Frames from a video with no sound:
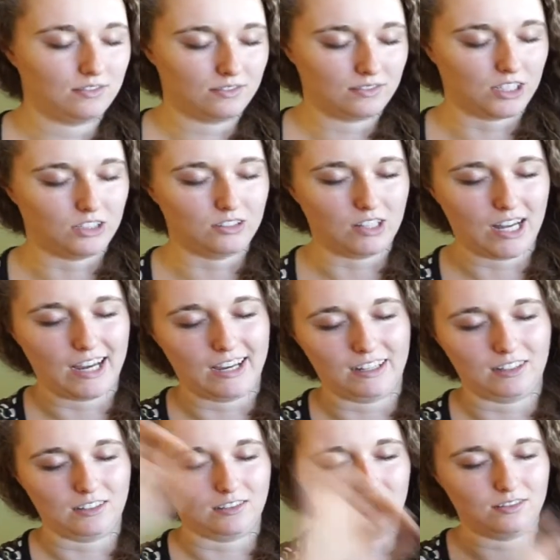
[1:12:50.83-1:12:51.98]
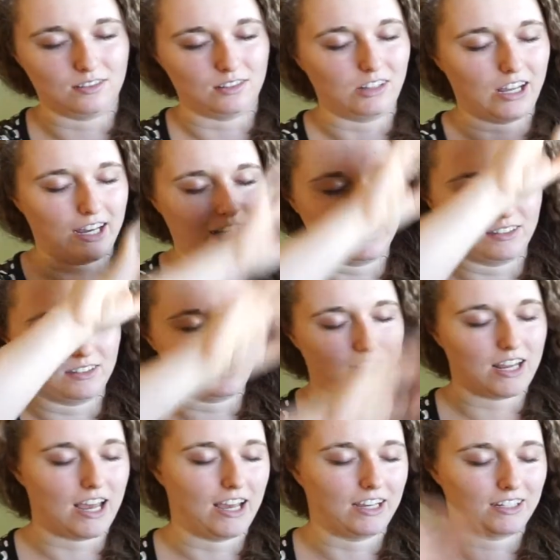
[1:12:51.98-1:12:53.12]
a line line
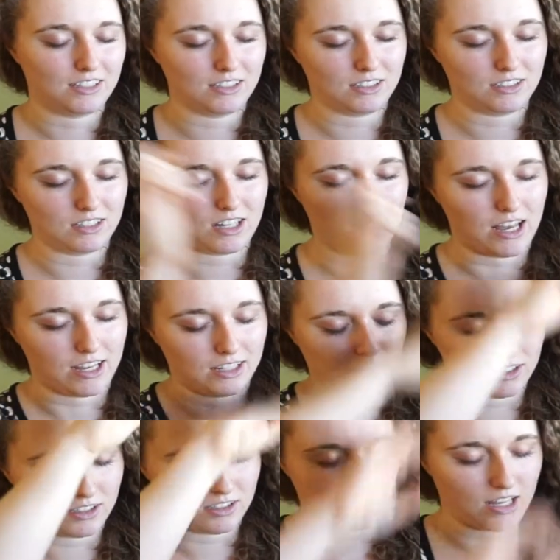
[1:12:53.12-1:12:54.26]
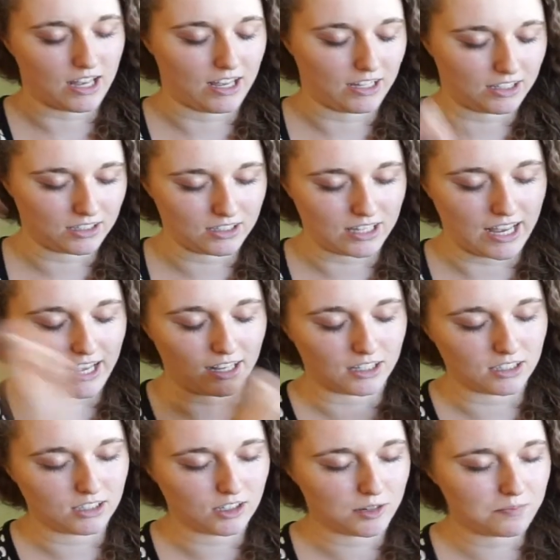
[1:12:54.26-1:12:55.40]
X, X, X,
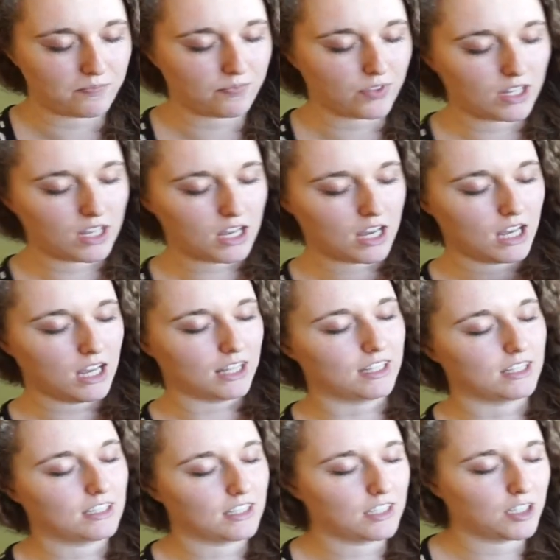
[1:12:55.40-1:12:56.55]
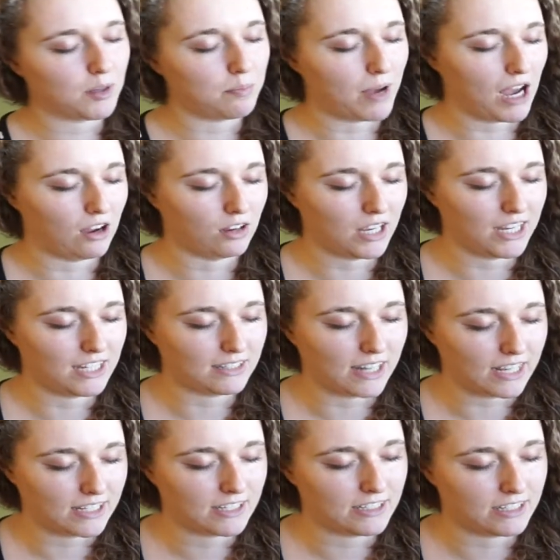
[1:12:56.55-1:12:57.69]
X. This is about a
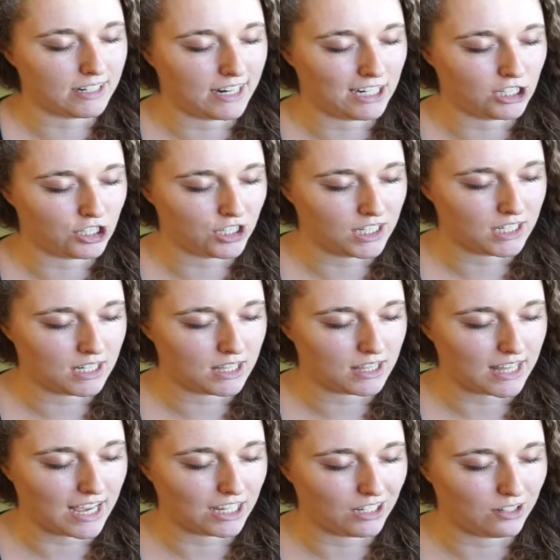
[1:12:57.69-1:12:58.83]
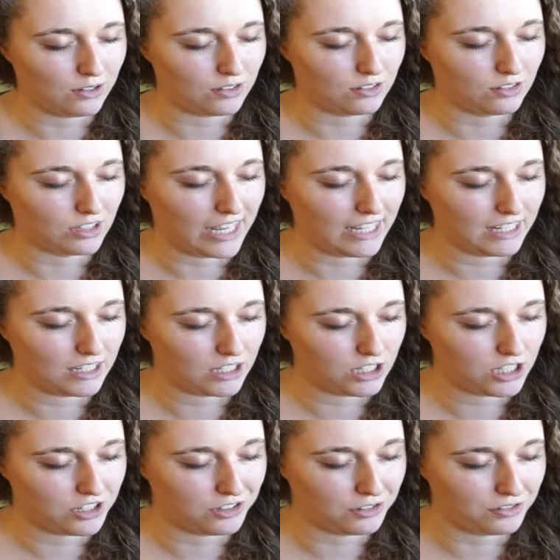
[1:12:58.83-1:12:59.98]
destination that you'd like
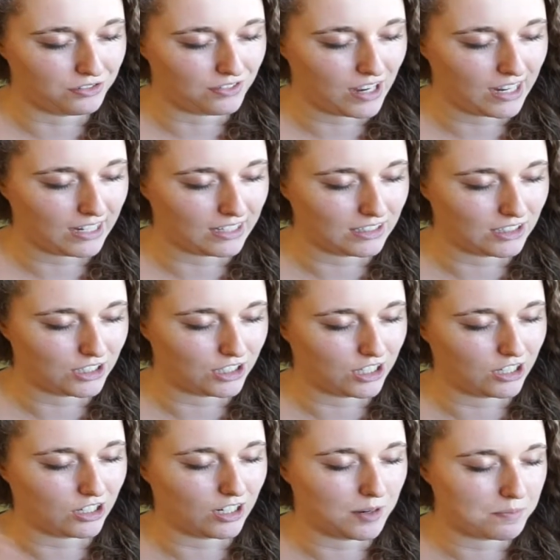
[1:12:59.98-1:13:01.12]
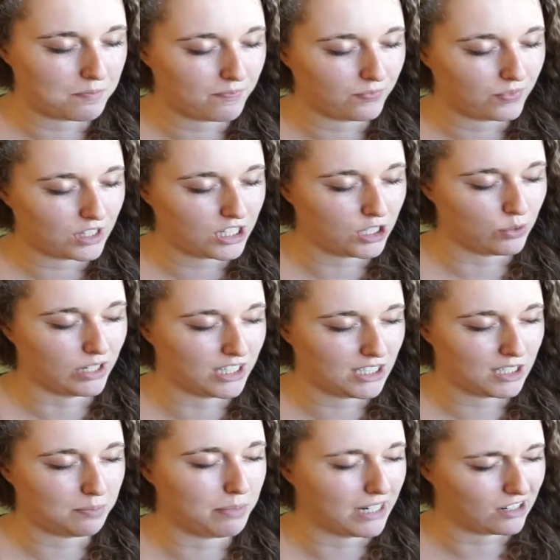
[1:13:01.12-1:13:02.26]
to find or to
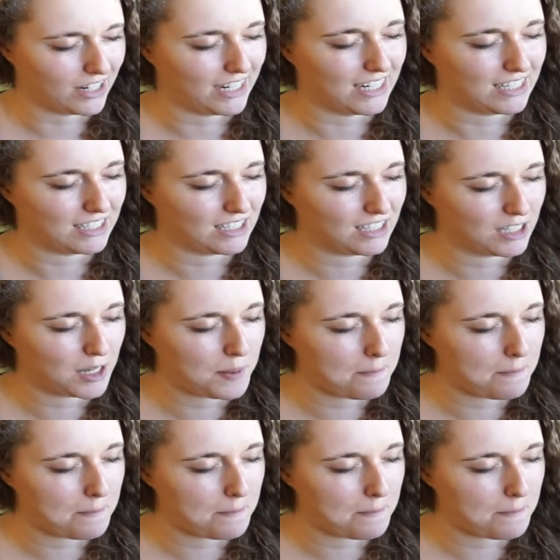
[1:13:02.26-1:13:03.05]
experience.